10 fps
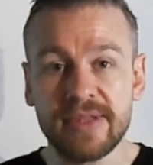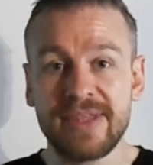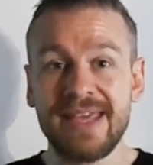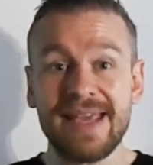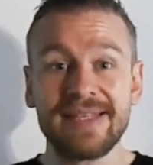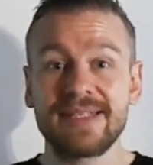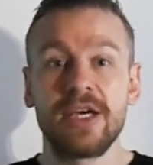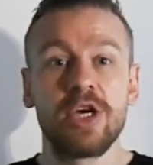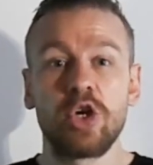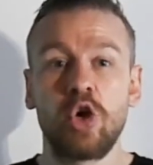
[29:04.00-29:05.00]
this
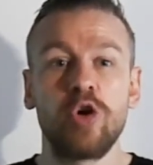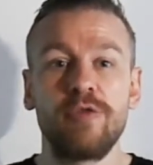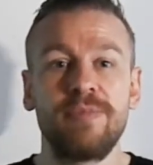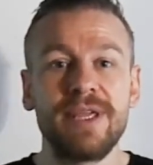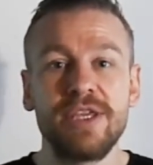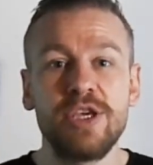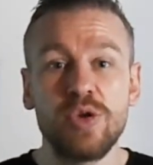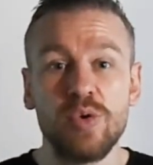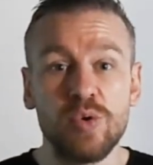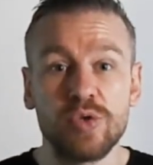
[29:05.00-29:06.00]
could have been
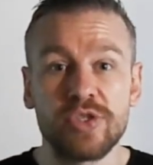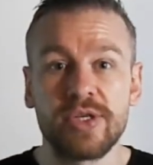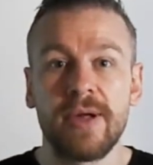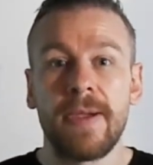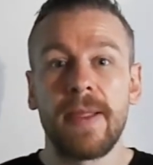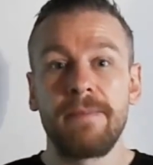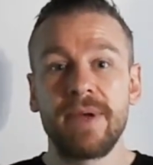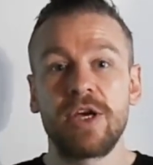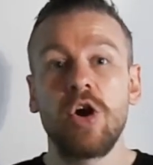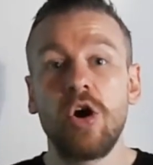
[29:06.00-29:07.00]
used
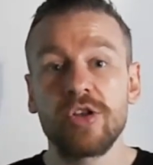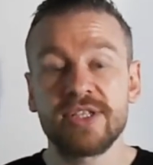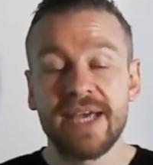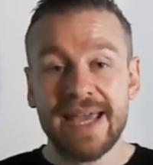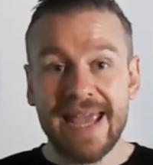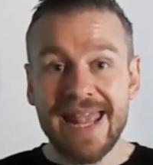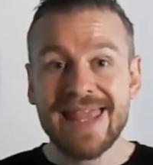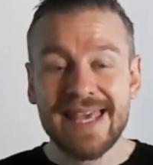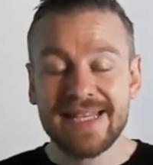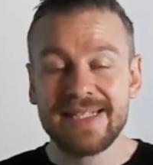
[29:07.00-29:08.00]
because in
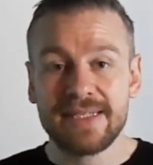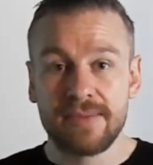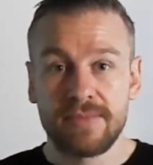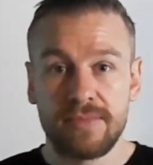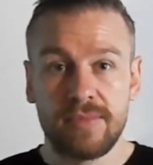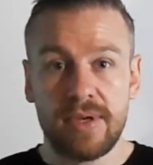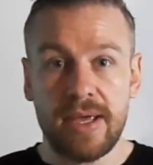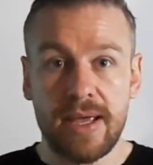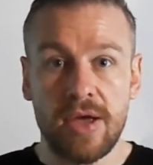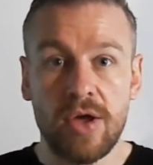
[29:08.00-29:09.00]
this
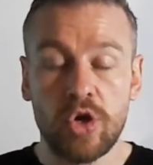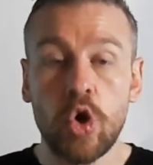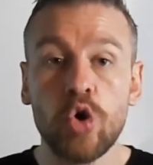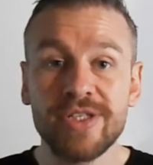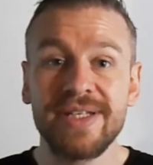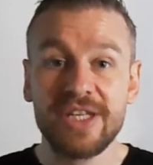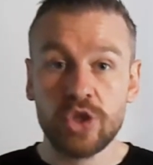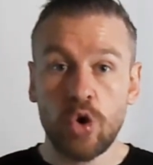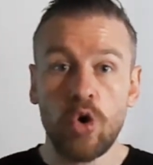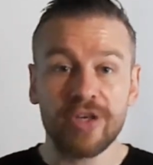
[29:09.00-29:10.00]
causing
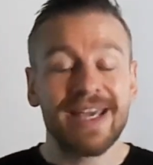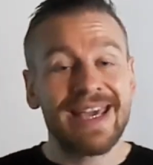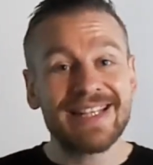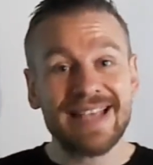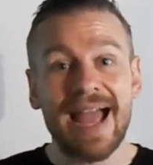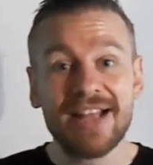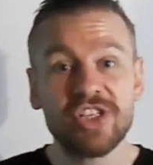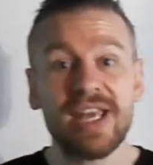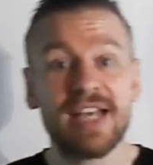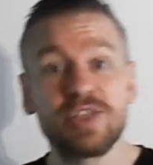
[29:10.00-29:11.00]
discord, it
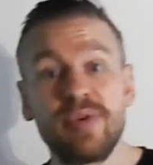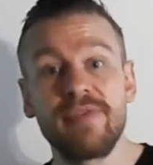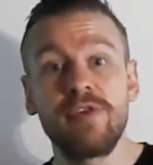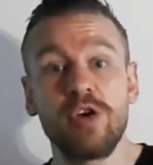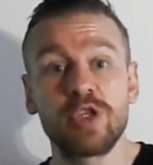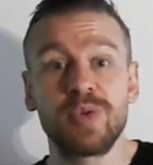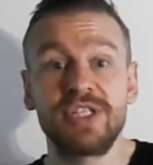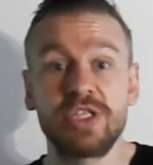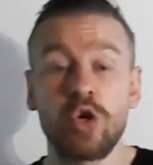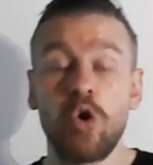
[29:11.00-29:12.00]
actually has a reverse, which
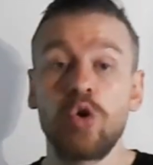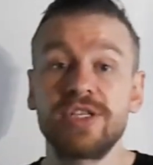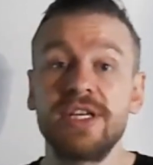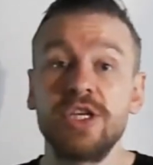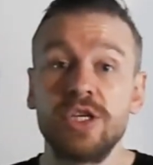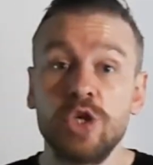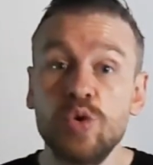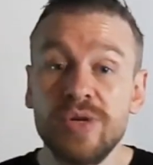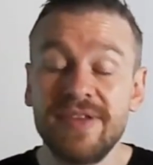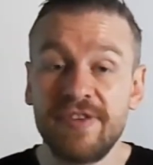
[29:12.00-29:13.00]
is causing
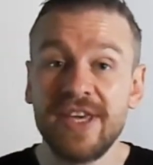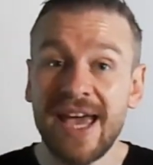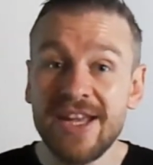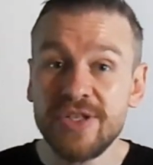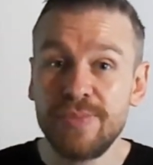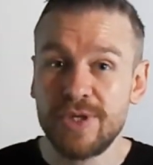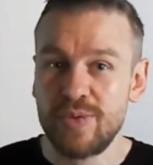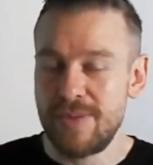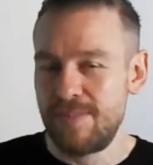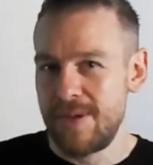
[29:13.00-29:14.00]
unification
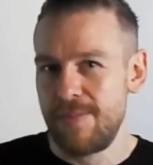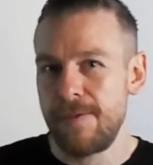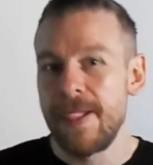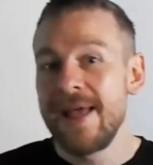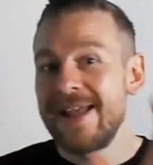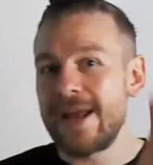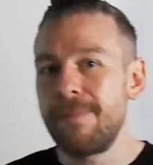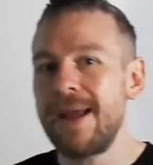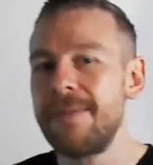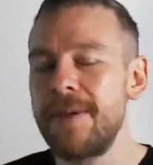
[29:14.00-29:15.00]
between people. Now
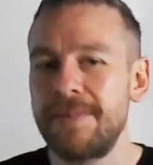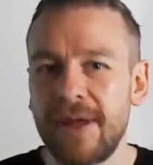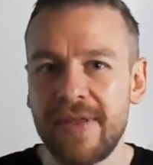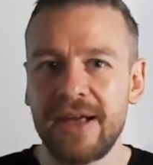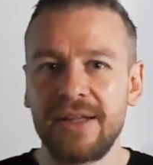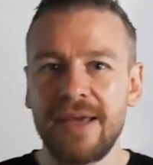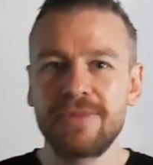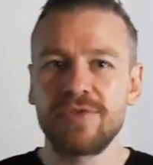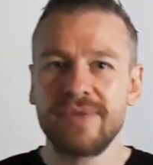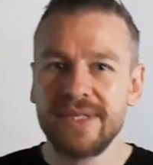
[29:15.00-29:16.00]
many people out there claim
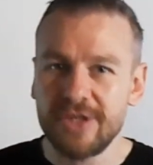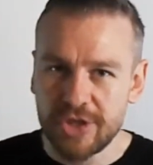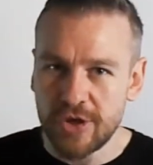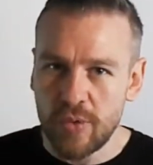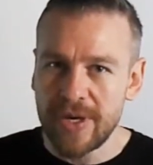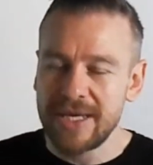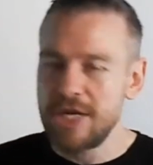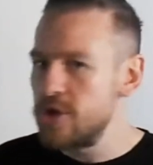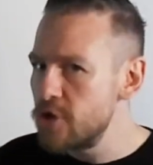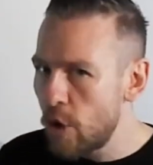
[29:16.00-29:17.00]
to read the
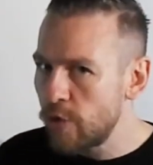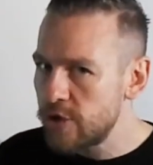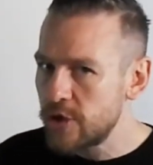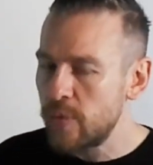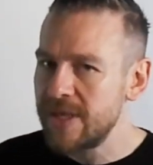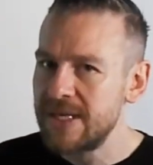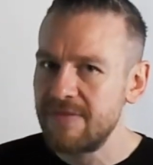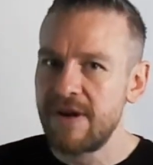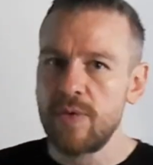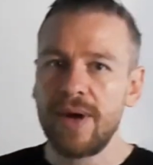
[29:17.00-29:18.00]
Shoninki and know the Shoninki
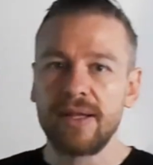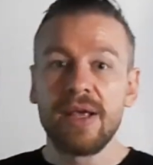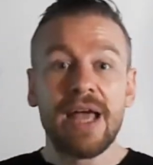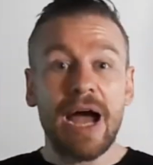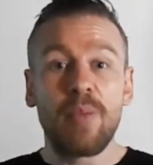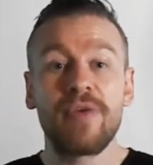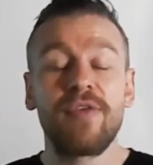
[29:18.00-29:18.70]
very well, and